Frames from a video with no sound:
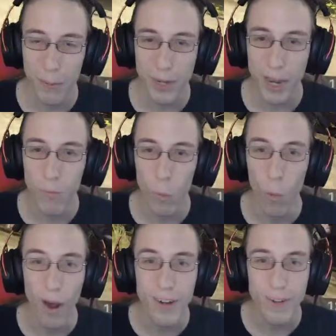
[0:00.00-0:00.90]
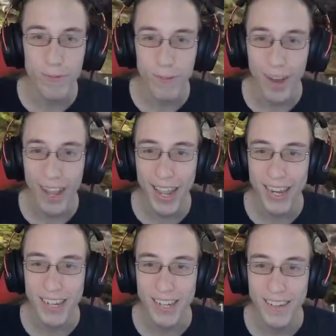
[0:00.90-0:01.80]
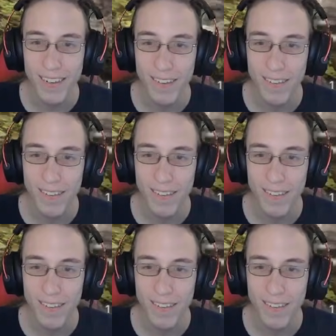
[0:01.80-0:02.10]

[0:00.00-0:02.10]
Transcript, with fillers: How do we have one flag?